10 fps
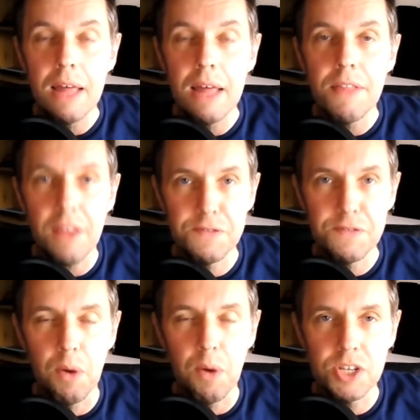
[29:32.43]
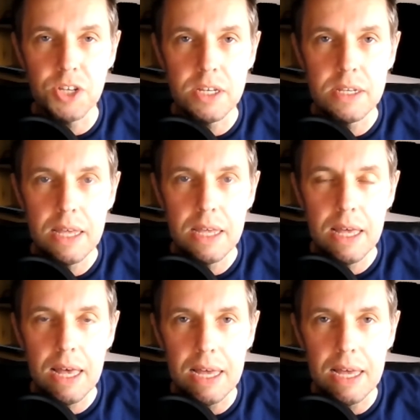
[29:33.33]
Thanks for watching.
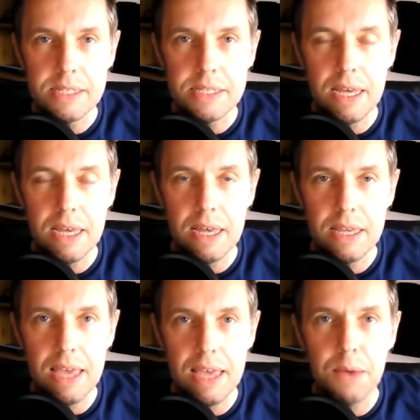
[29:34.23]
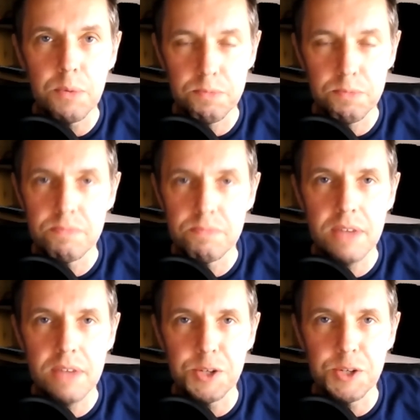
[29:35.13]
And we'll
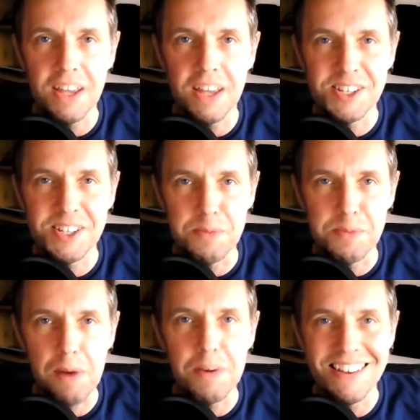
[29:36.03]
catch you again soon. Bye-bye.